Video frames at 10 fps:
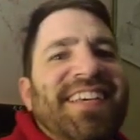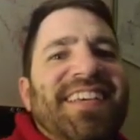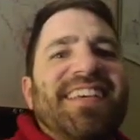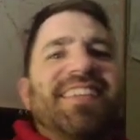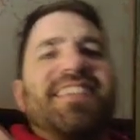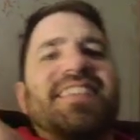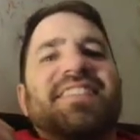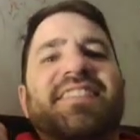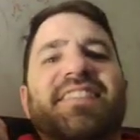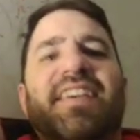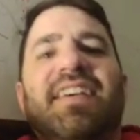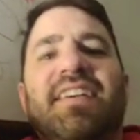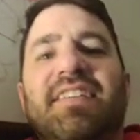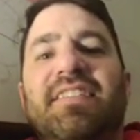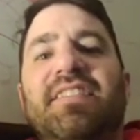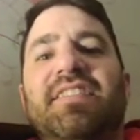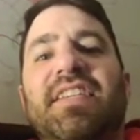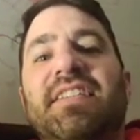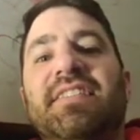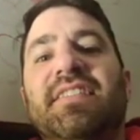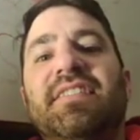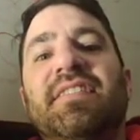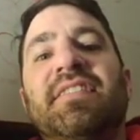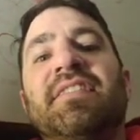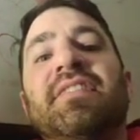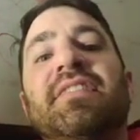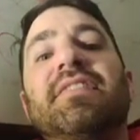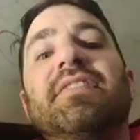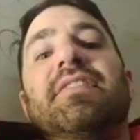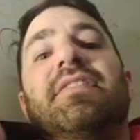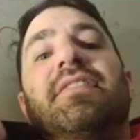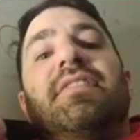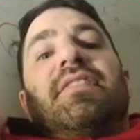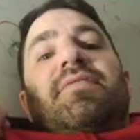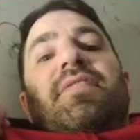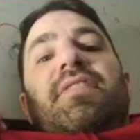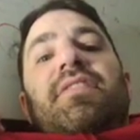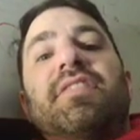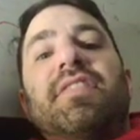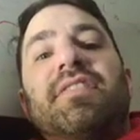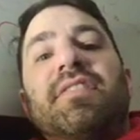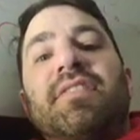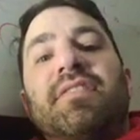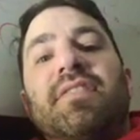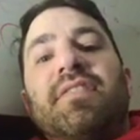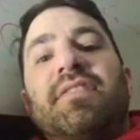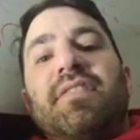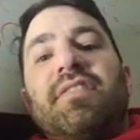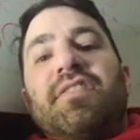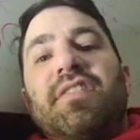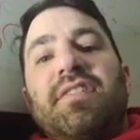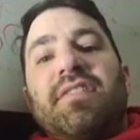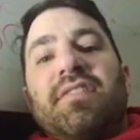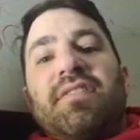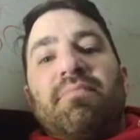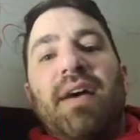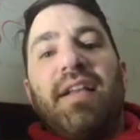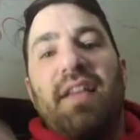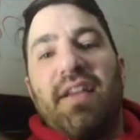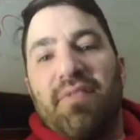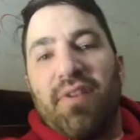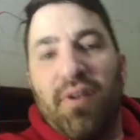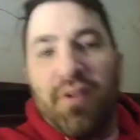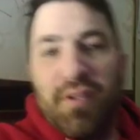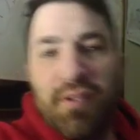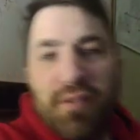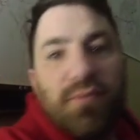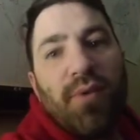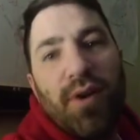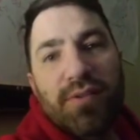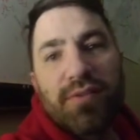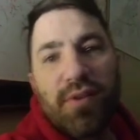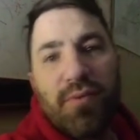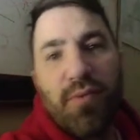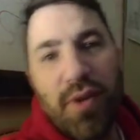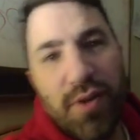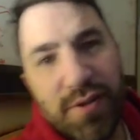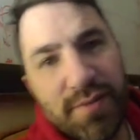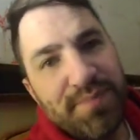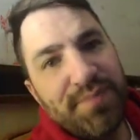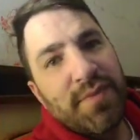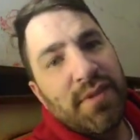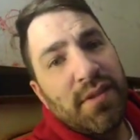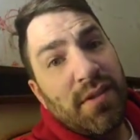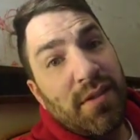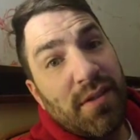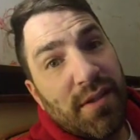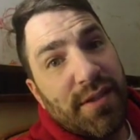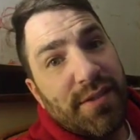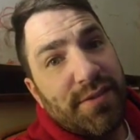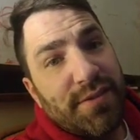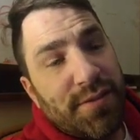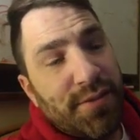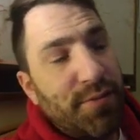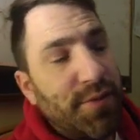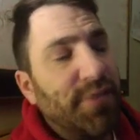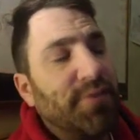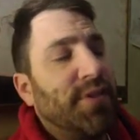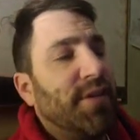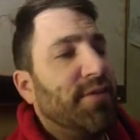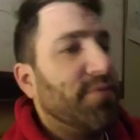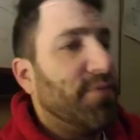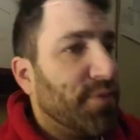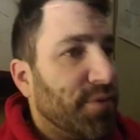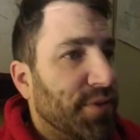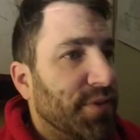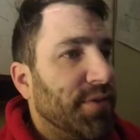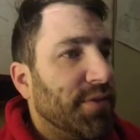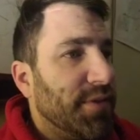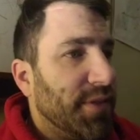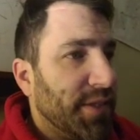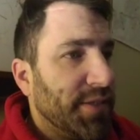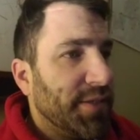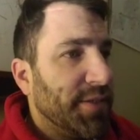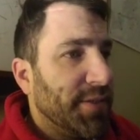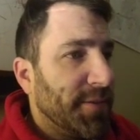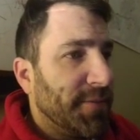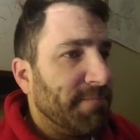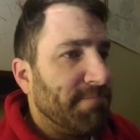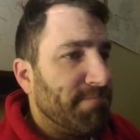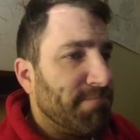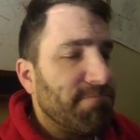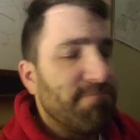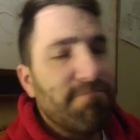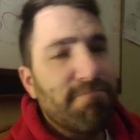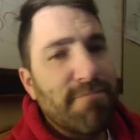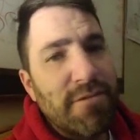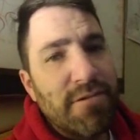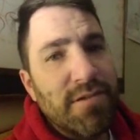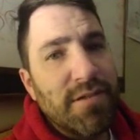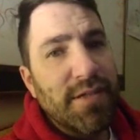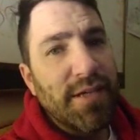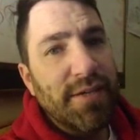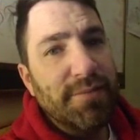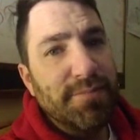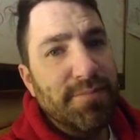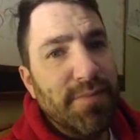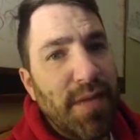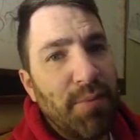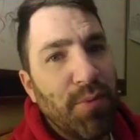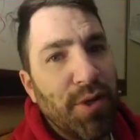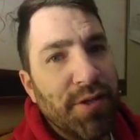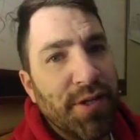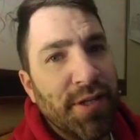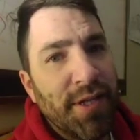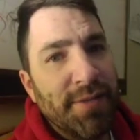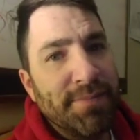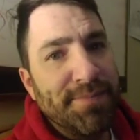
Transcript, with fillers: it does say Jesus on there. If you, Jesus, it says Jesus, my lifeguard, walks on water. I got this hoodie when I was down in Florida, and uh, yeah, I've been wearing it a lot